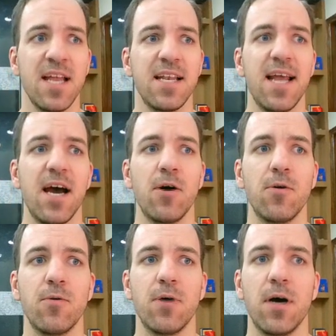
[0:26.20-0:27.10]

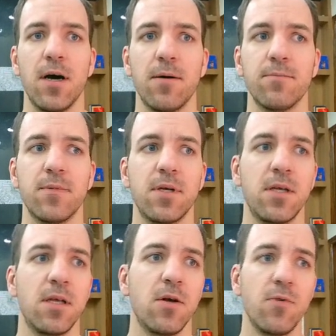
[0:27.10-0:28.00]
Now,
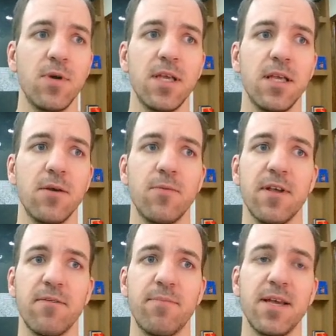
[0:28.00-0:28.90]

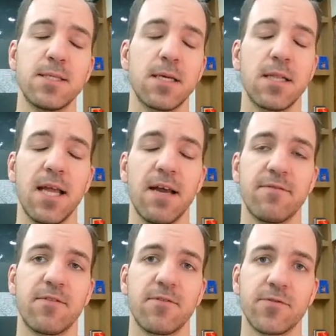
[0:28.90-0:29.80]
we basically
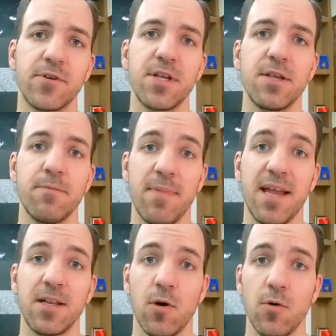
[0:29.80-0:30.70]
have three
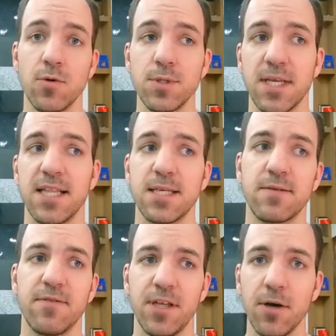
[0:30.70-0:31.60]
main goals in this
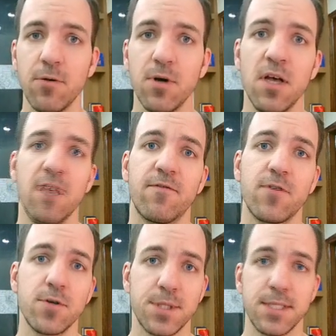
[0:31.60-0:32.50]
video.
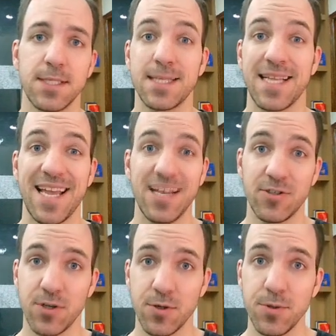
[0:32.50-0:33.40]
First is just to
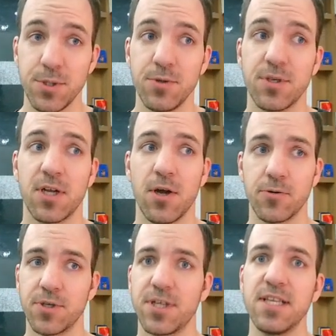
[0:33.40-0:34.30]
introduce you to
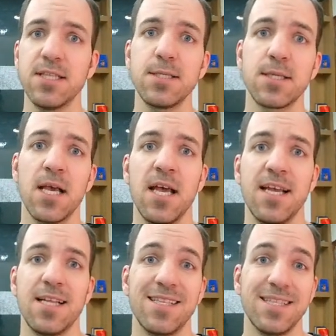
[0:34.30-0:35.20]
coroutines.
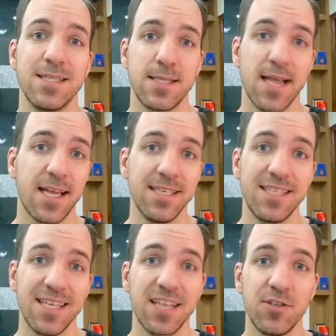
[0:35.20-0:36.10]
And second,
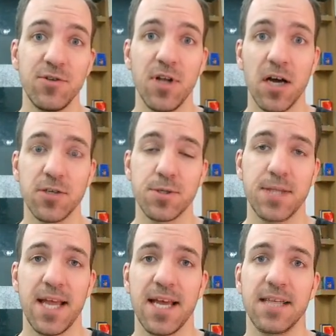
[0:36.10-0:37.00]
to get you to
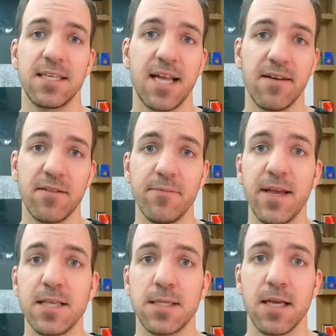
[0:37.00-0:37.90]
understand kind of the
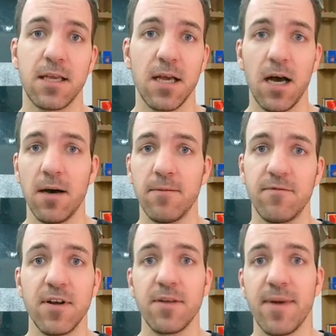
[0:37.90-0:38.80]
basic
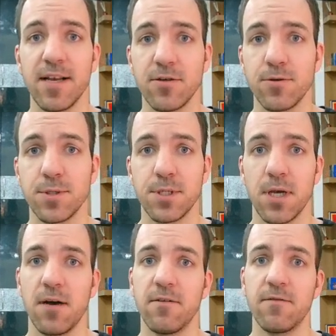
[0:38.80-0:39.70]
fundamentals
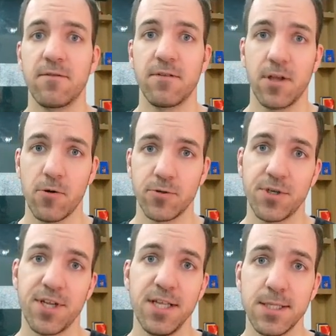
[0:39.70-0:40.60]
of
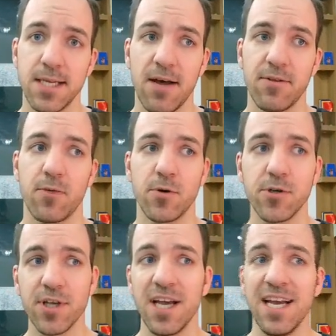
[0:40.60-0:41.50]
coroutines and how they
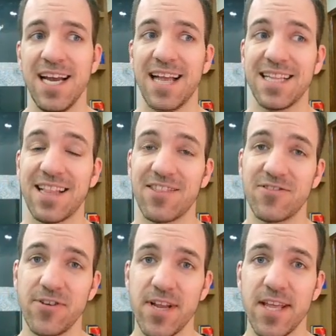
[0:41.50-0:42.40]
work. And then
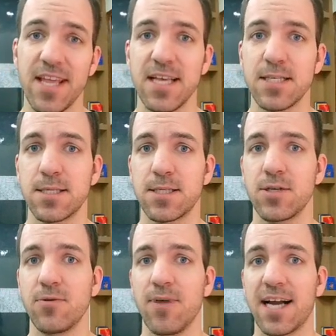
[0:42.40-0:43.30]
three is
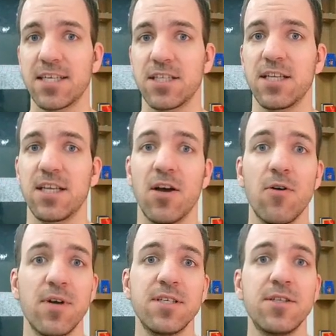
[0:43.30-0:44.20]
to actually go
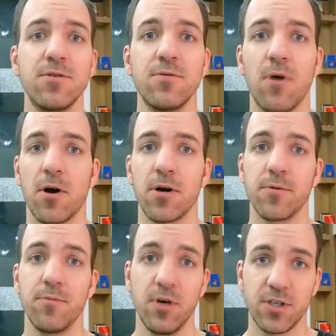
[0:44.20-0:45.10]
into our
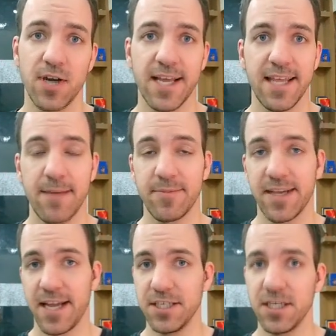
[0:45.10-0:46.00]
books tracking
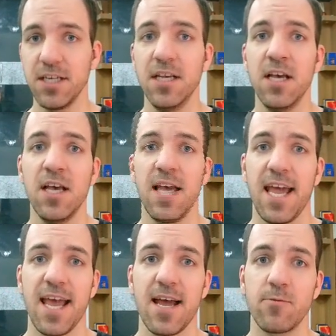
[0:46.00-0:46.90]
application,
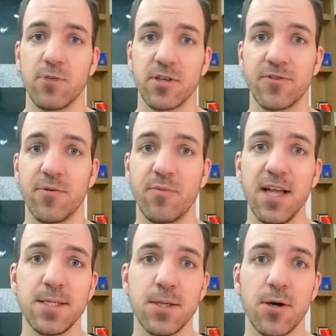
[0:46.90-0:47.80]
and we're going to
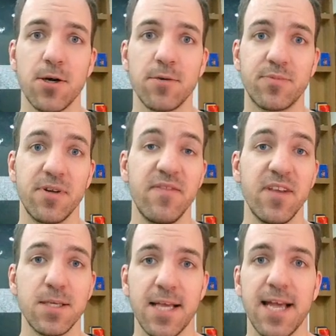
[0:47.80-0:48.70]
replace our
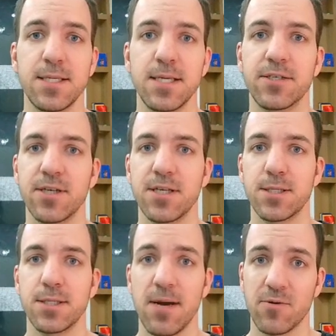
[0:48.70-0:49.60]
previous
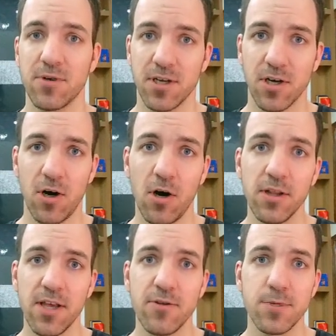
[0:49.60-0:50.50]
asynchronous network call
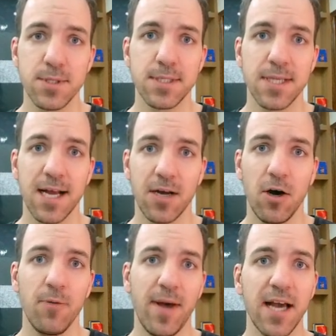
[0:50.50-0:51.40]
that uses that
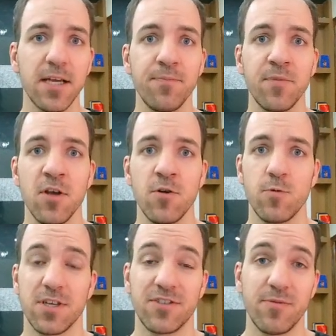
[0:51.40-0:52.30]
callback. We're
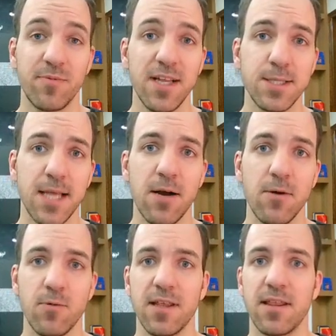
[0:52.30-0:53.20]
going to replace that
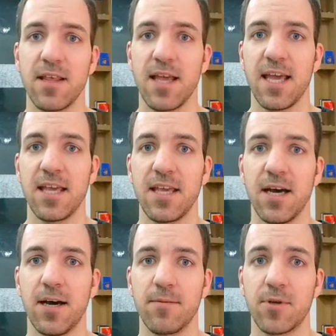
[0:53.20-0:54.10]
with a
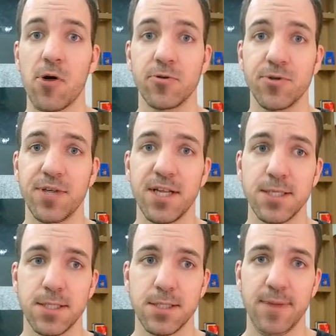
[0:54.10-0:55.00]
coroutine
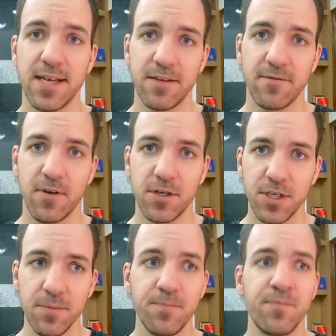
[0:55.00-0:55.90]
suspending
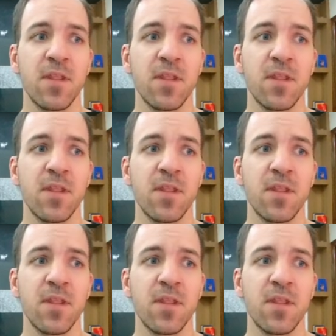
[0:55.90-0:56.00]
function.